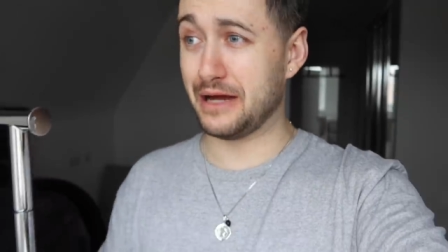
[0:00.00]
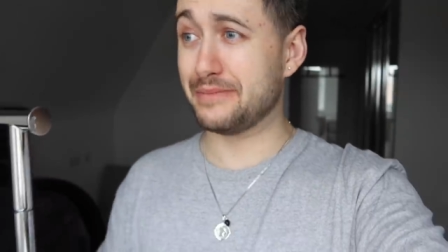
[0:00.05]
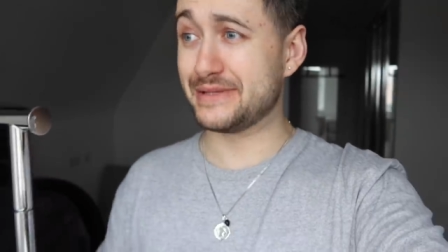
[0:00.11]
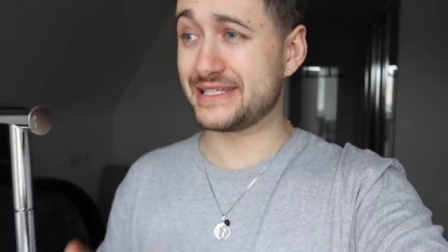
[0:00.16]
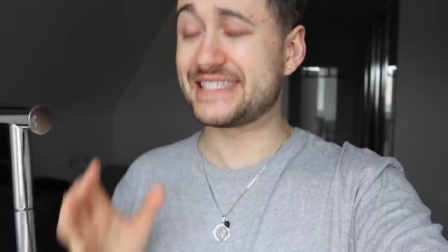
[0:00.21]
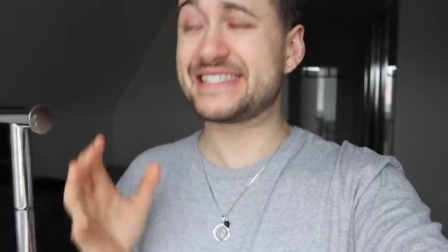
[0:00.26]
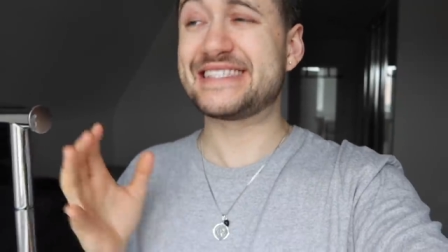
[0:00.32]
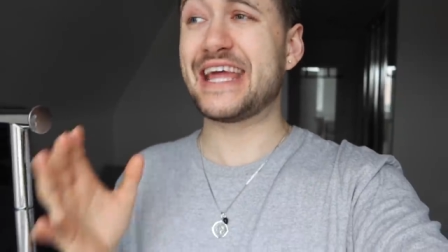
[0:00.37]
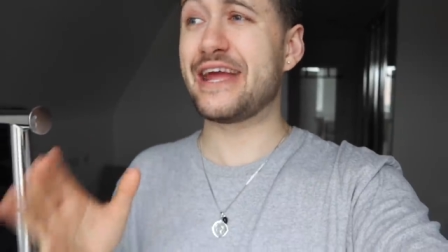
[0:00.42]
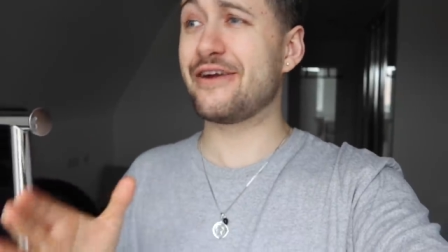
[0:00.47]
a
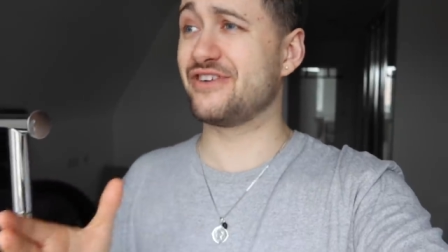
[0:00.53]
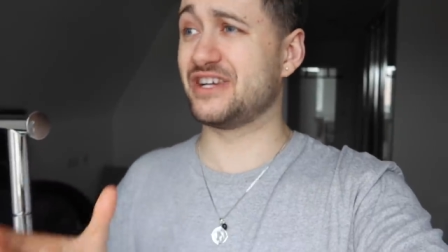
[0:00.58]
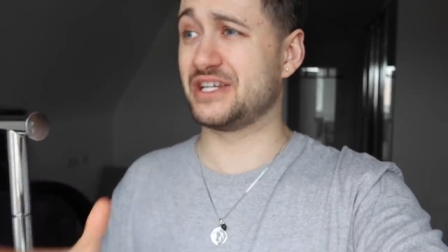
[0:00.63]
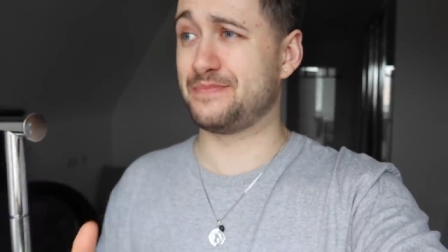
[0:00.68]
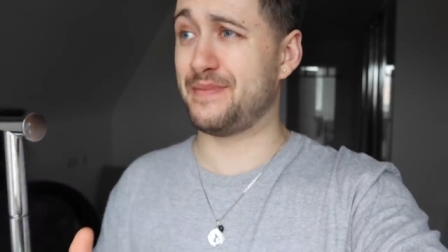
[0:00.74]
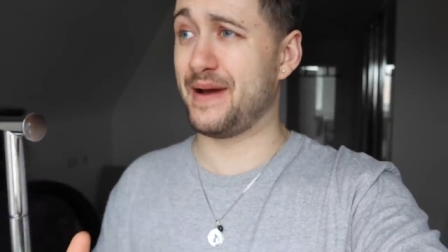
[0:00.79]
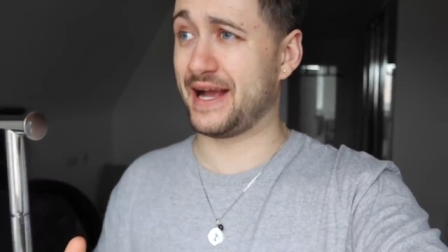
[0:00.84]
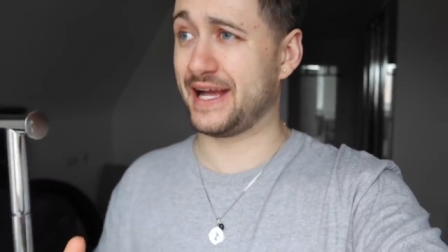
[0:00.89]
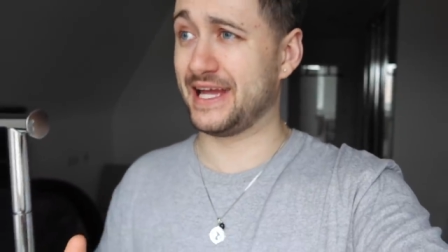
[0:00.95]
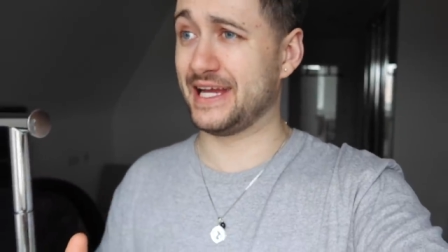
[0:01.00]
mysterious
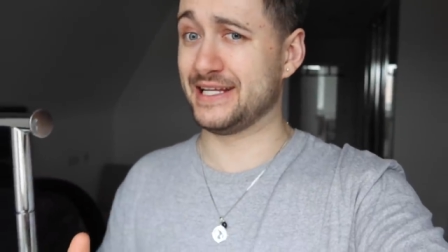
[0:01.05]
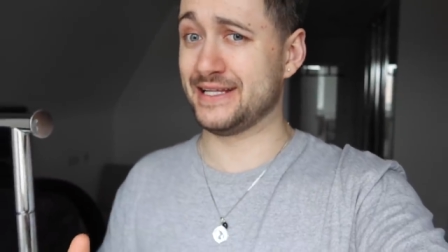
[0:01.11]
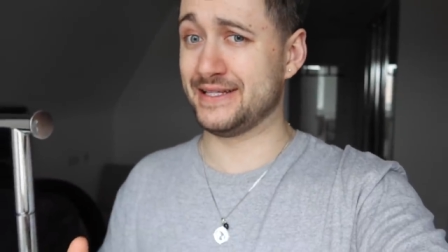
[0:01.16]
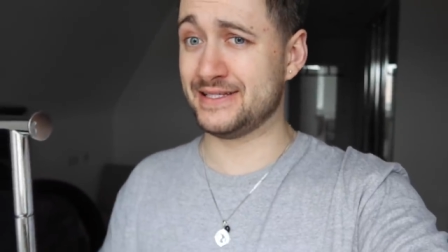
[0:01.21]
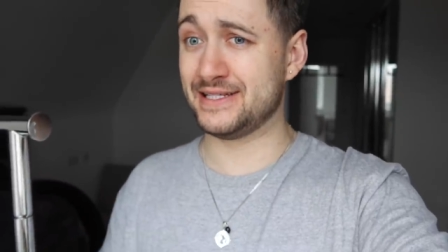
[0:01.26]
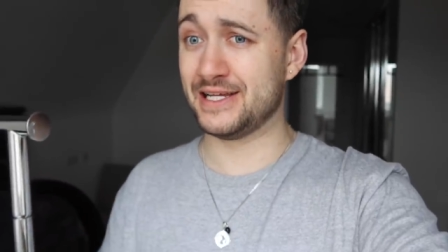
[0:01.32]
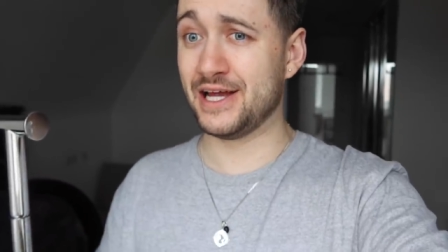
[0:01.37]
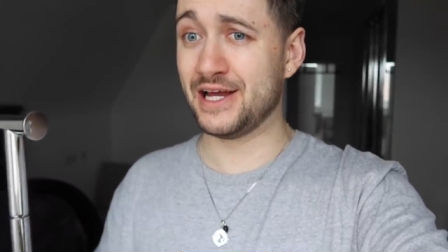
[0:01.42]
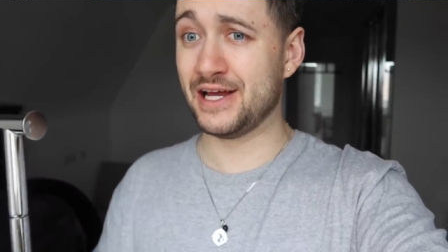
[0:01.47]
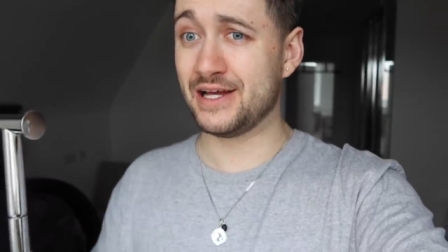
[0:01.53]

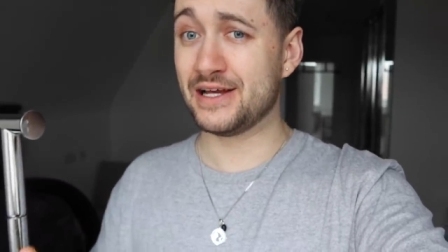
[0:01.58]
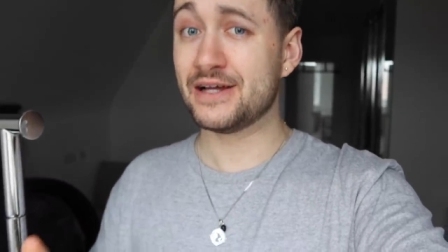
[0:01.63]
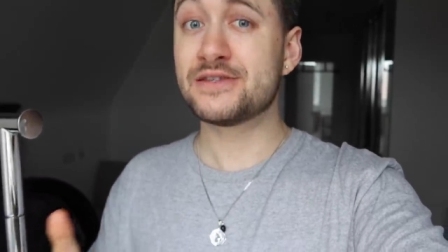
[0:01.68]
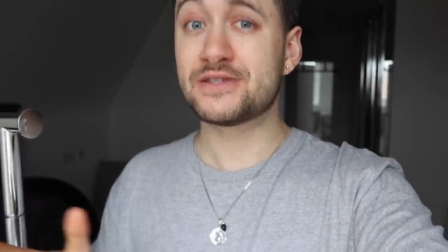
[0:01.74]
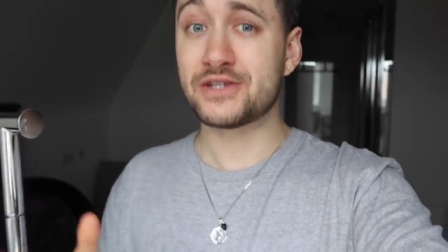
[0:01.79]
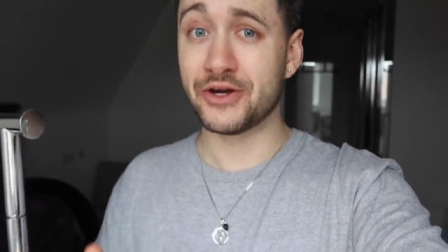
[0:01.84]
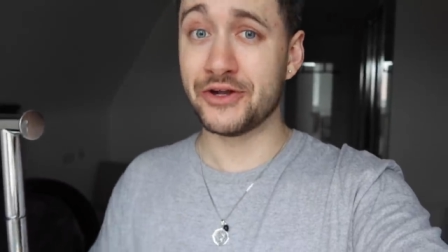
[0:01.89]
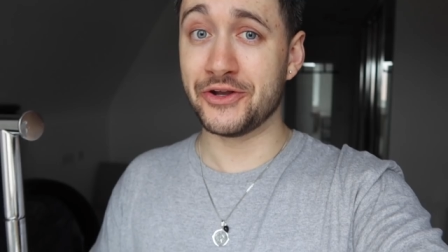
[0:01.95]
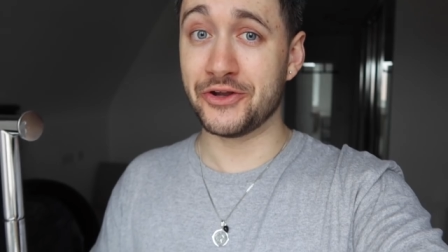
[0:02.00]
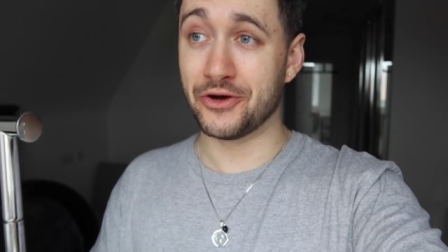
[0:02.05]
package
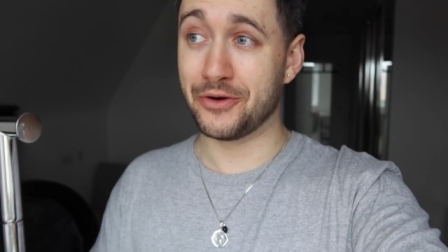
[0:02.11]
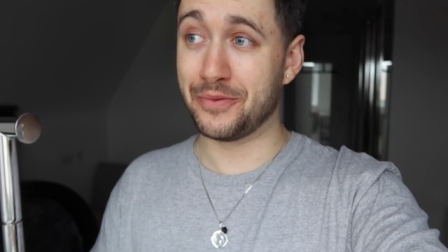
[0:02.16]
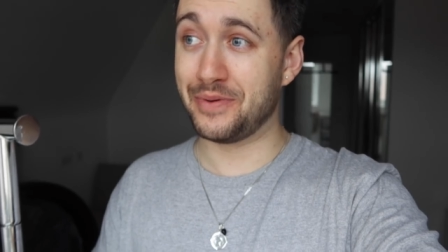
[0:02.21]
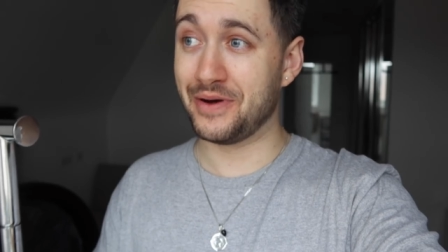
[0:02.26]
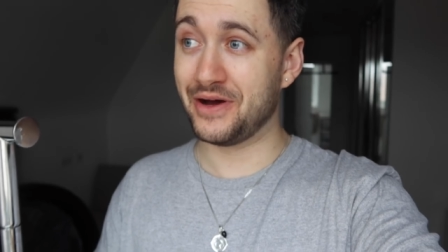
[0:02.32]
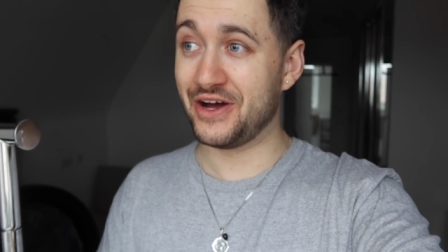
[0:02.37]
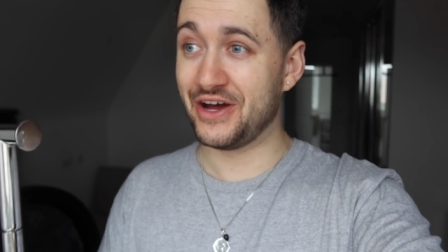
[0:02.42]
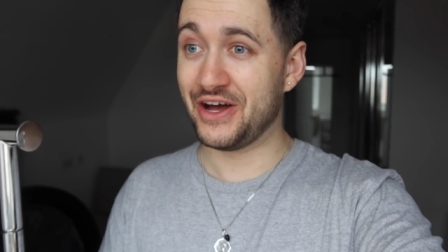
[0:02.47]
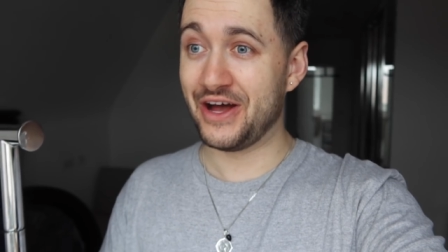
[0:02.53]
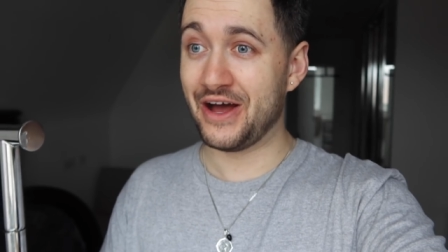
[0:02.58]
turned up
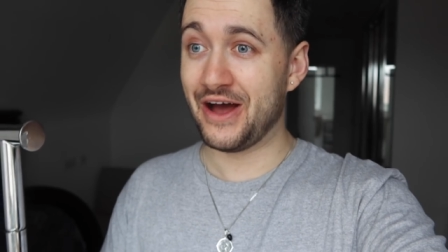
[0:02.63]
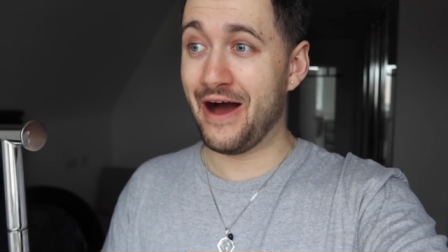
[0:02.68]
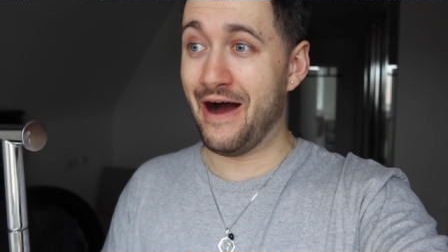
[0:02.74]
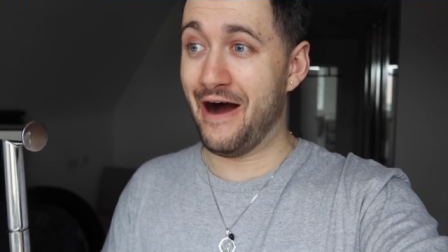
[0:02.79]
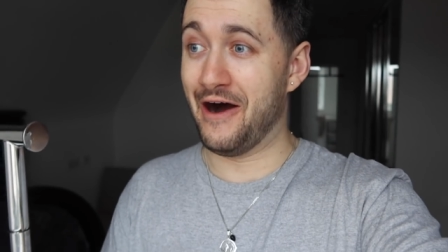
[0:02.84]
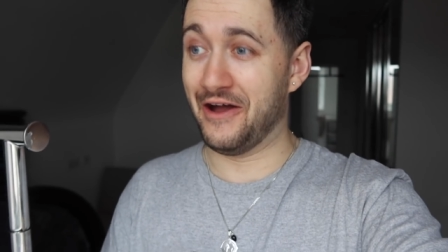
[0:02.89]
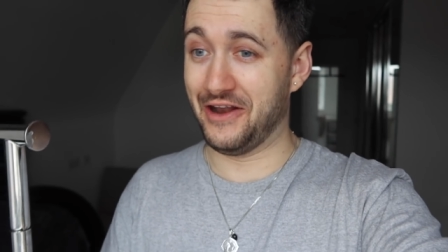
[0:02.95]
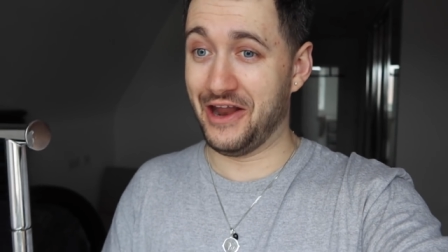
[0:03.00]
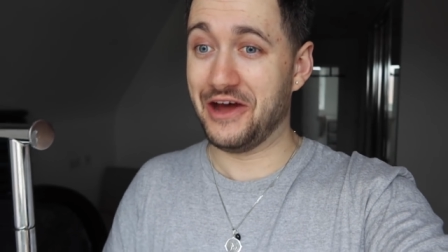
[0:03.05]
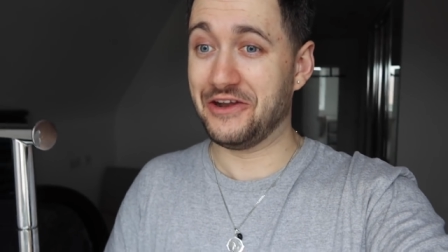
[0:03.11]

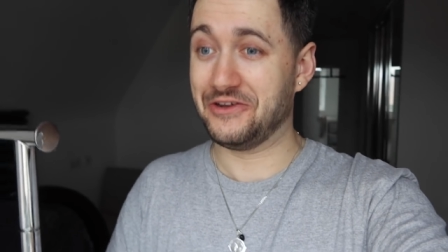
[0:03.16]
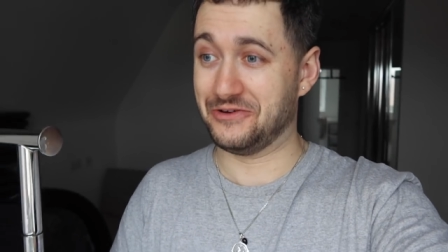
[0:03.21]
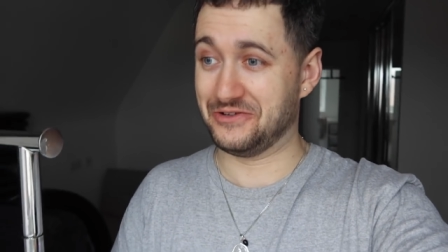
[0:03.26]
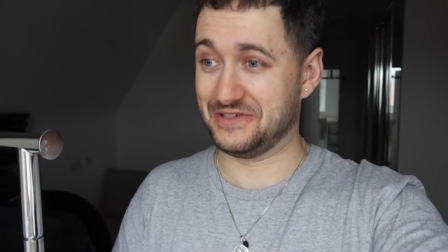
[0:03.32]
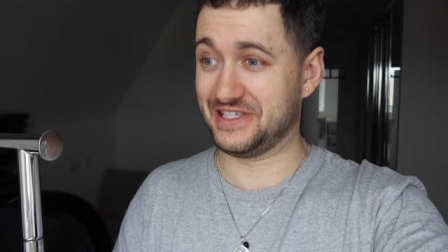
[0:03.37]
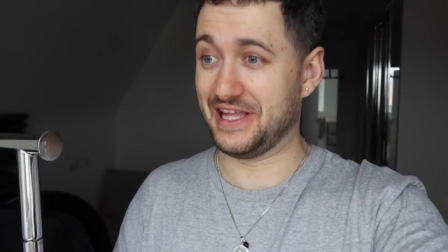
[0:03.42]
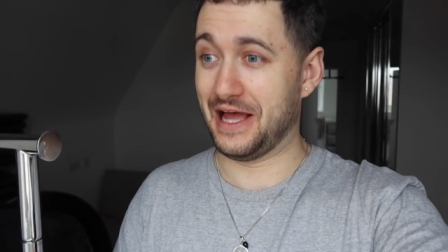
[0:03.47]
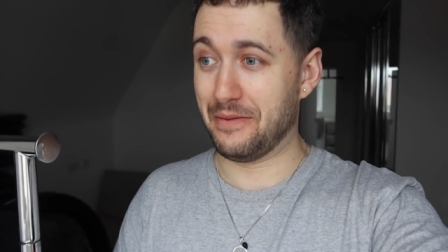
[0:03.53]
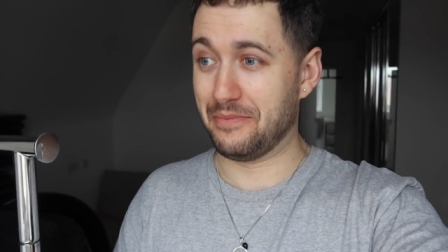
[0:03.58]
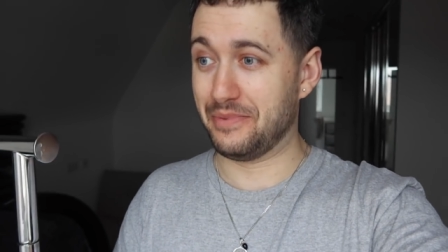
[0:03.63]
on our
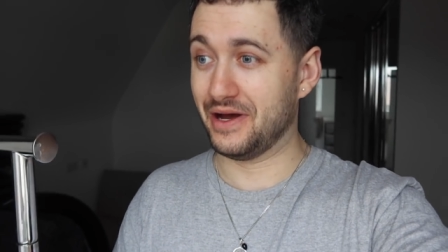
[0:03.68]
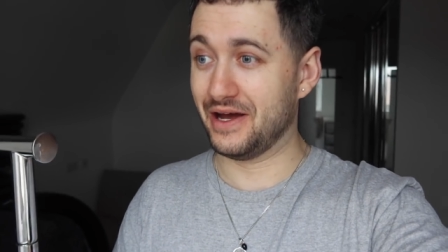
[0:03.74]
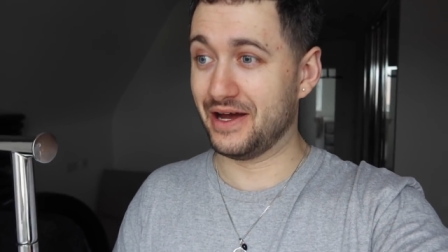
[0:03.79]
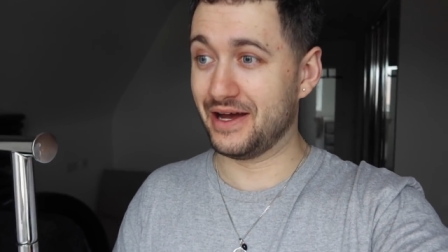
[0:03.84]
doorstep.